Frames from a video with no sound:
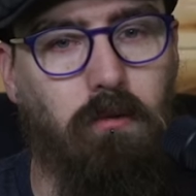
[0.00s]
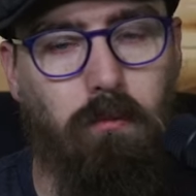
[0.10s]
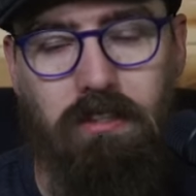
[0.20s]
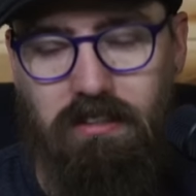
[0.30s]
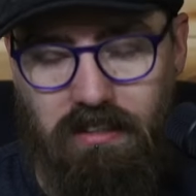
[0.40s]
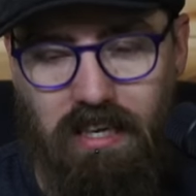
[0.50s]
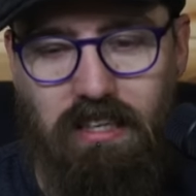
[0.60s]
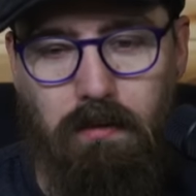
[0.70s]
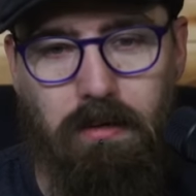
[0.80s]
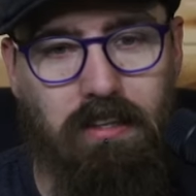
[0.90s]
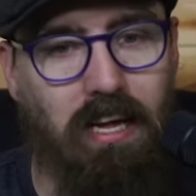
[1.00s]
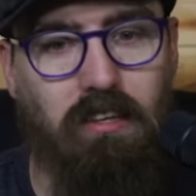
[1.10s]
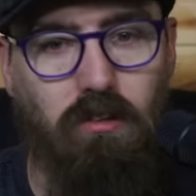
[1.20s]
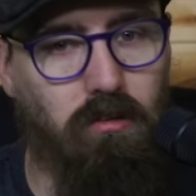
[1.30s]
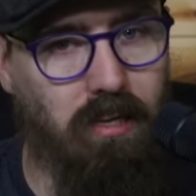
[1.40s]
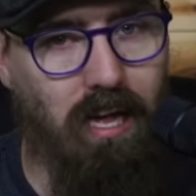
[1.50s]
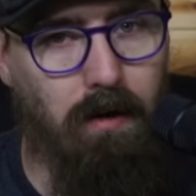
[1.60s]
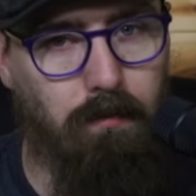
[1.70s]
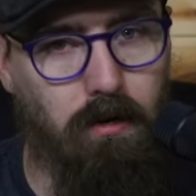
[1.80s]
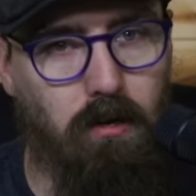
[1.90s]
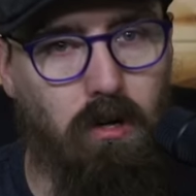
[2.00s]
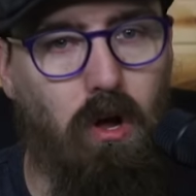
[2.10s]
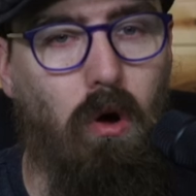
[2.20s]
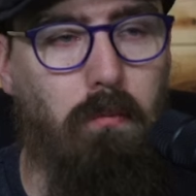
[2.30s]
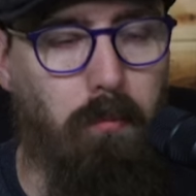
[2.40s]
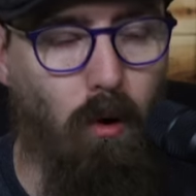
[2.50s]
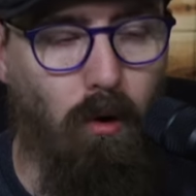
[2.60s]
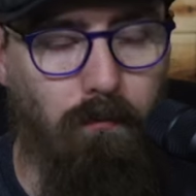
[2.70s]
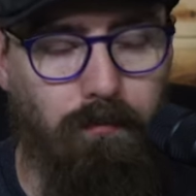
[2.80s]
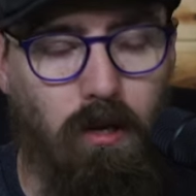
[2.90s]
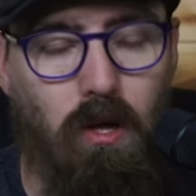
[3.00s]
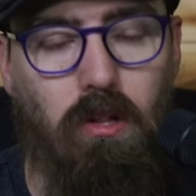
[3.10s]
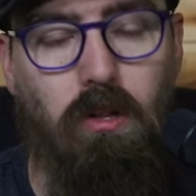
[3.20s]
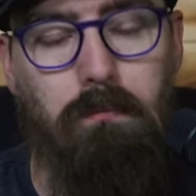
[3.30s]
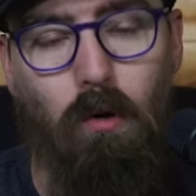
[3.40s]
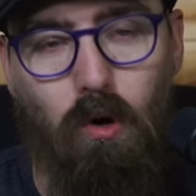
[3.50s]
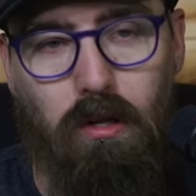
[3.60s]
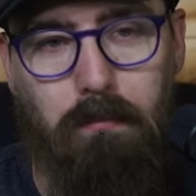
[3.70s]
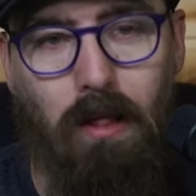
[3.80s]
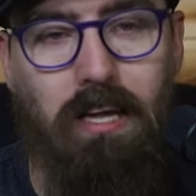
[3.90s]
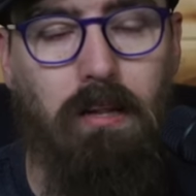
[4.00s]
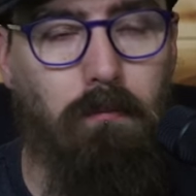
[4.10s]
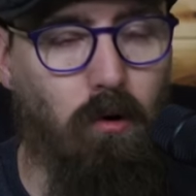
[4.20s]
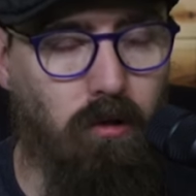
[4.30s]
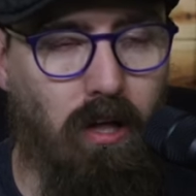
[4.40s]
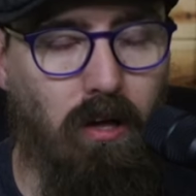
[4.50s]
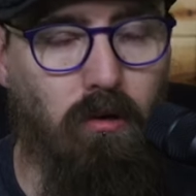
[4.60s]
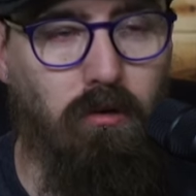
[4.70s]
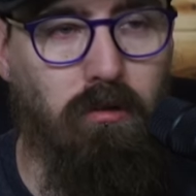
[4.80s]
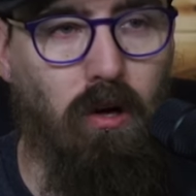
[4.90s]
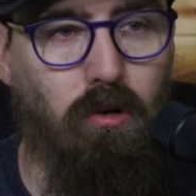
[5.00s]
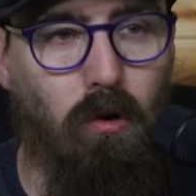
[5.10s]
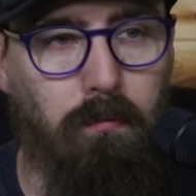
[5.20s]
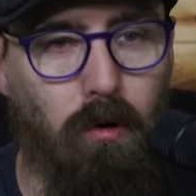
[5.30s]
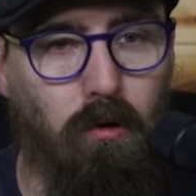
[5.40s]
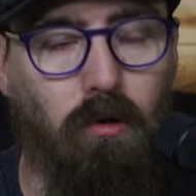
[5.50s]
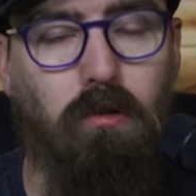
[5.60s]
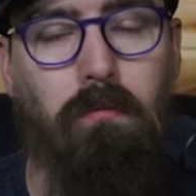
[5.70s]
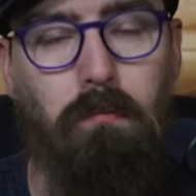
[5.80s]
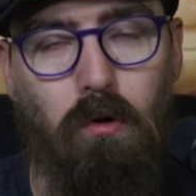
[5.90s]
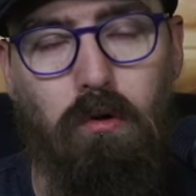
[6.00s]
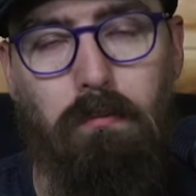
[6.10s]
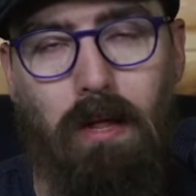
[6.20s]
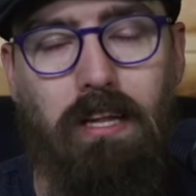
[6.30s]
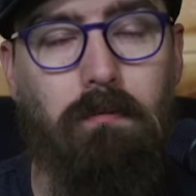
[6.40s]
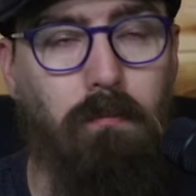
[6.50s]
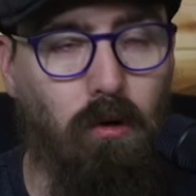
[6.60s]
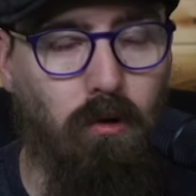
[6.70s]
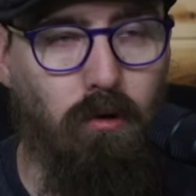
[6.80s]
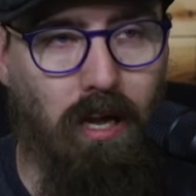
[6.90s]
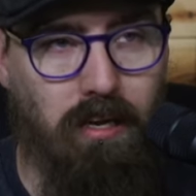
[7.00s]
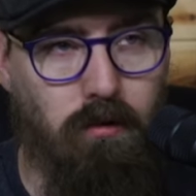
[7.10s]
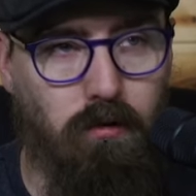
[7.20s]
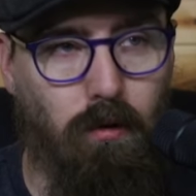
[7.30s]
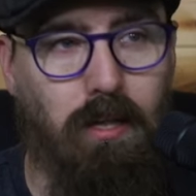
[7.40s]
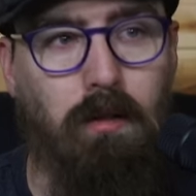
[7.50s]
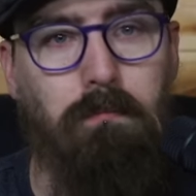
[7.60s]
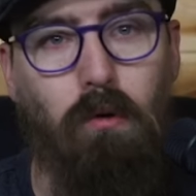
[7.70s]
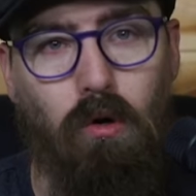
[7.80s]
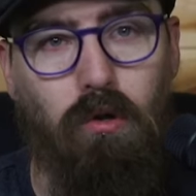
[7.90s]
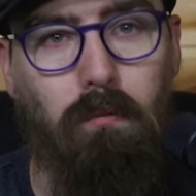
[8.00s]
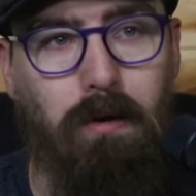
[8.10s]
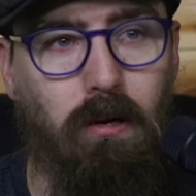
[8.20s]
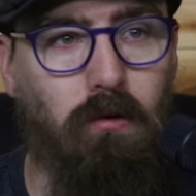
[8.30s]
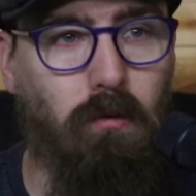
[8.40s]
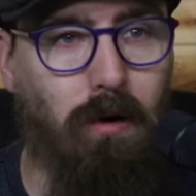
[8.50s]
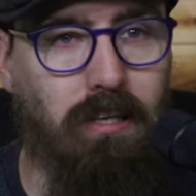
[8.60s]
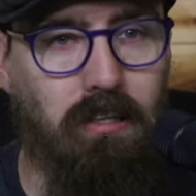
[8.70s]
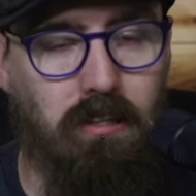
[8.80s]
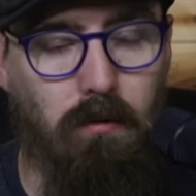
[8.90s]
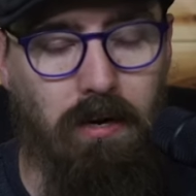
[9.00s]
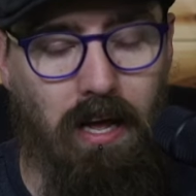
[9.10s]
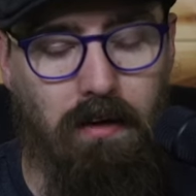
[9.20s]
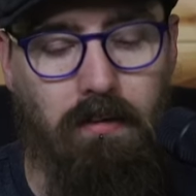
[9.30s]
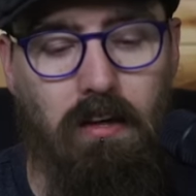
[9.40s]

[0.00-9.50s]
We've seen the mistakes already happen. But the more they play it, the more that it'll come good. The more they play it, the more they'll get used to it. The more they'll pick up the way they're doing it.